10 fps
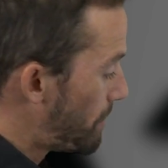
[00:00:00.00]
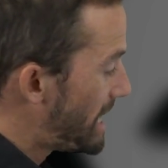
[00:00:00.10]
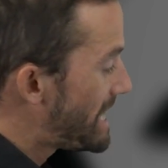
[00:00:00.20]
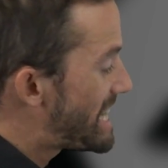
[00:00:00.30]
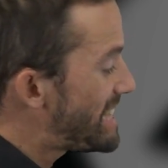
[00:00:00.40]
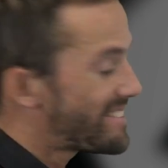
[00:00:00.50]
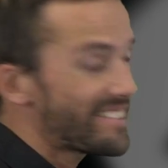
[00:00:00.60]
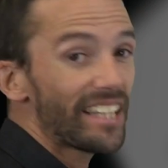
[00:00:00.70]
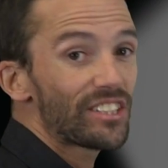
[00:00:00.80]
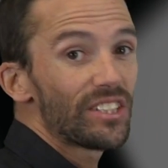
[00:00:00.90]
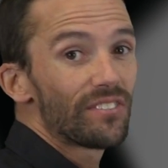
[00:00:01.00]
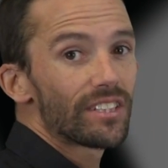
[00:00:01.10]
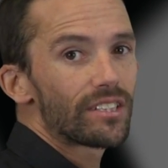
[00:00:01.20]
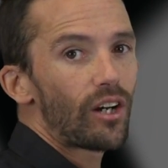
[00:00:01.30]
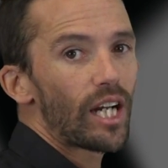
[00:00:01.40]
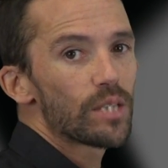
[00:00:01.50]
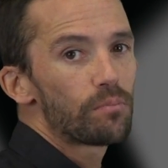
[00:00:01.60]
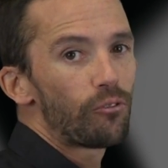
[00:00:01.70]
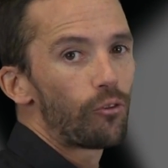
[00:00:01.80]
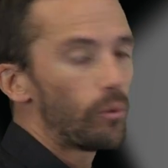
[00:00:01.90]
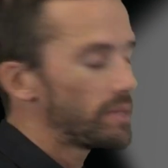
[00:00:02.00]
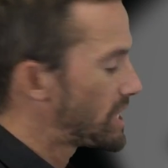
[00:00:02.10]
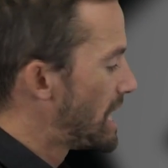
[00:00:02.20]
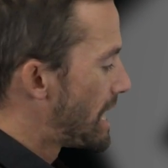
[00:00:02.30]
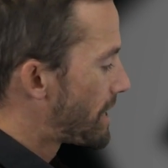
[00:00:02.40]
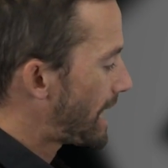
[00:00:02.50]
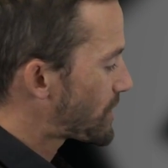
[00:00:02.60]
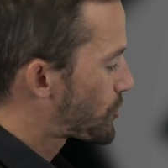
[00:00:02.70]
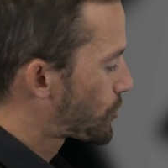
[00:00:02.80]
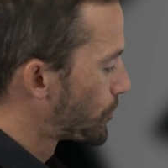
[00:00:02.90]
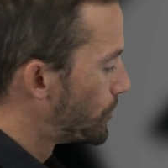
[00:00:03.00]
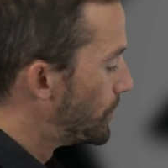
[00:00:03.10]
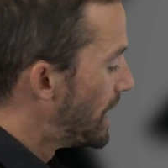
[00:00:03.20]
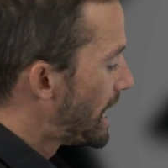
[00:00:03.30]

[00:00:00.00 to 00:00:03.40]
And in this section of the tire's performance, that's true.